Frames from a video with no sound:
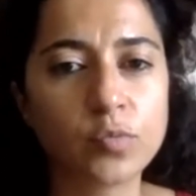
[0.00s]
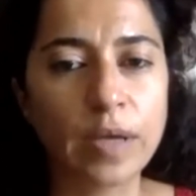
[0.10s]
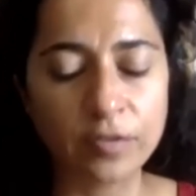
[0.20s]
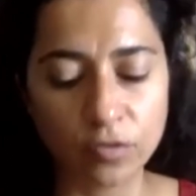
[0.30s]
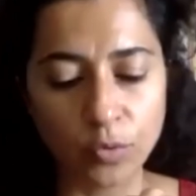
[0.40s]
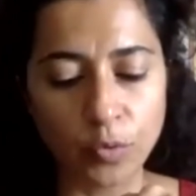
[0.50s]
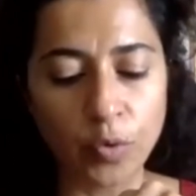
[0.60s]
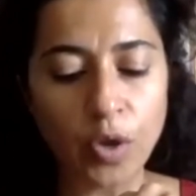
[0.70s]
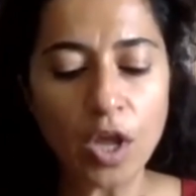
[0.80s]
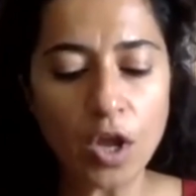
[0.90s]
went
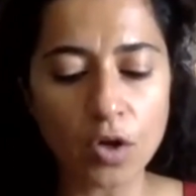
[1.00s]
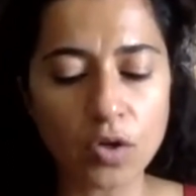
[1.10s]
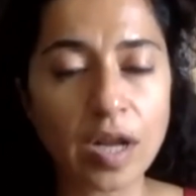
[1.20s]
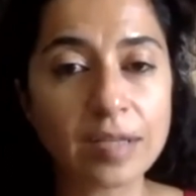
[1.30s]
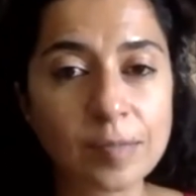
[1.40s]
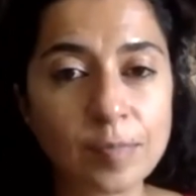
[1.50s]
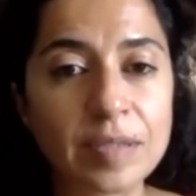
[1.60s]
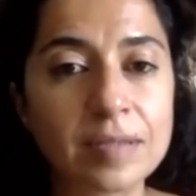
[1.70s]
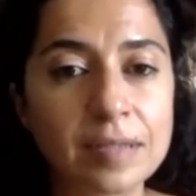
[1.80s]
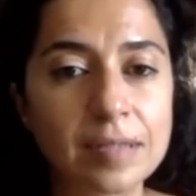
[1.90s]
to her
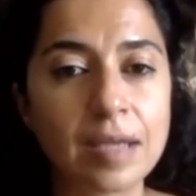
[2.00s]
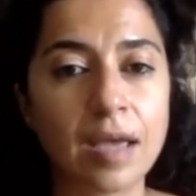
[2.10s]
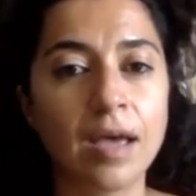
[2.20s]
husband's